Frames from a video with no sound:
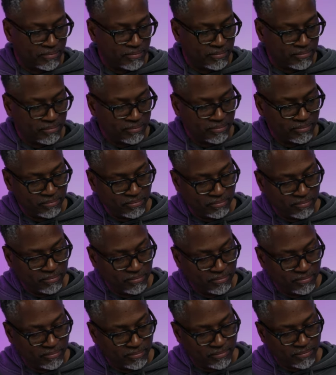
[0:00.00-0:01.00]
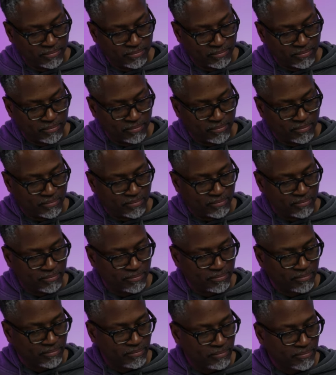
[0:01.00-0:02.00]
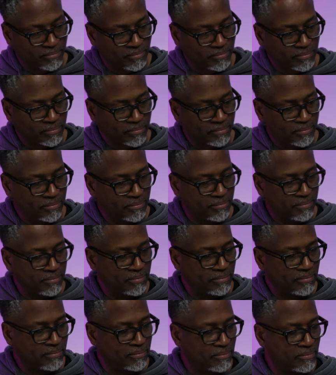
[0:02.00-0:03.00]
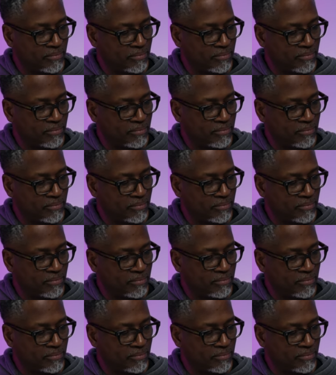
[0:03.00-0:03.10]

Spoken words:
The person shown says nothing.